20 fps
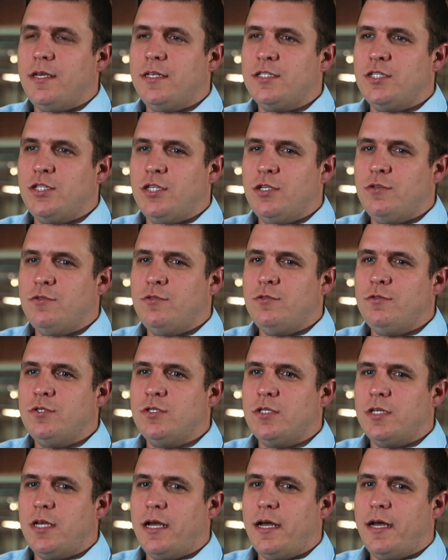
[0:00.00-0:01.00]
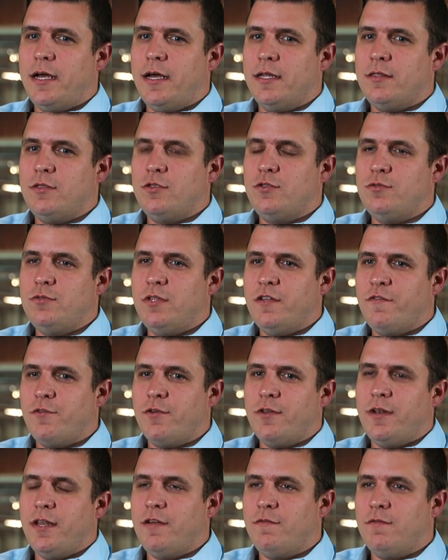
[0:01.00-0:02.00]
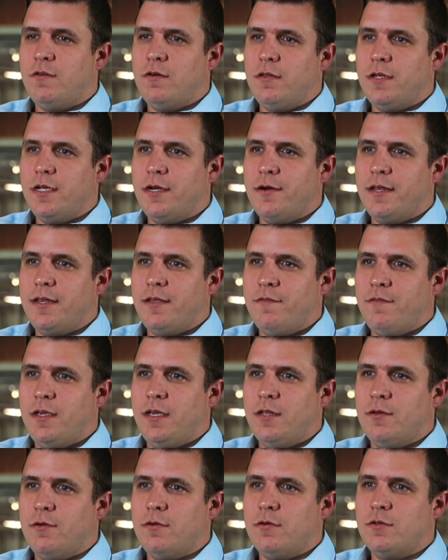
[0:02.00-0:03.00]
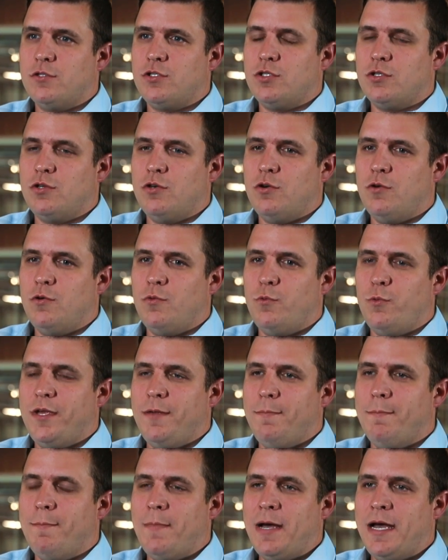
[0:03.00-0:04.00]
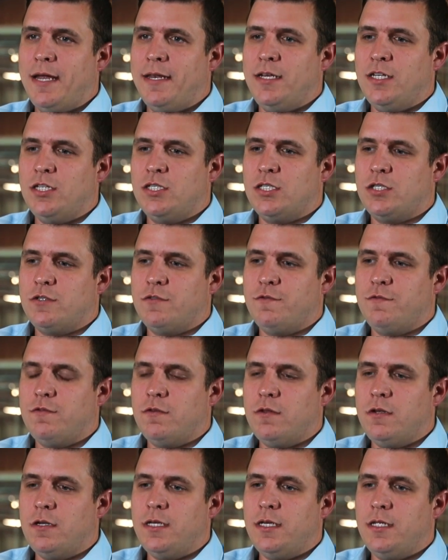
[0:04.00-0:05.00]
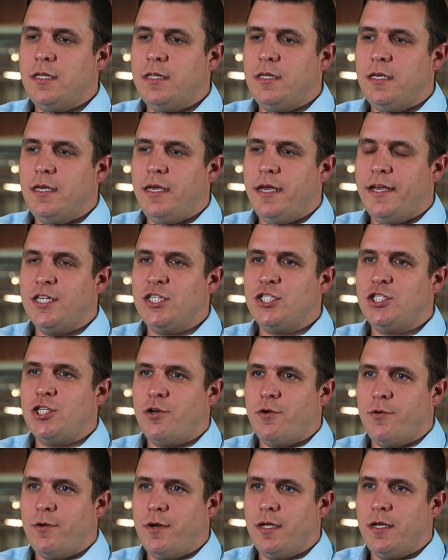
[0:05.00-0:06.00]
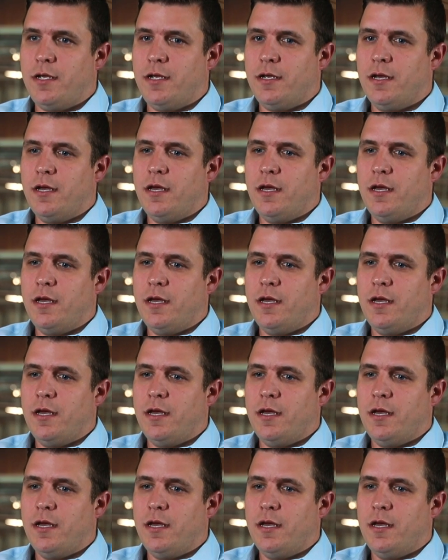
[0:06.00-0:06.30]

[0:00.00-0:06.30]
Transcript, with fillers: is used at two different levels here at Avianor. So we manage fully the engineering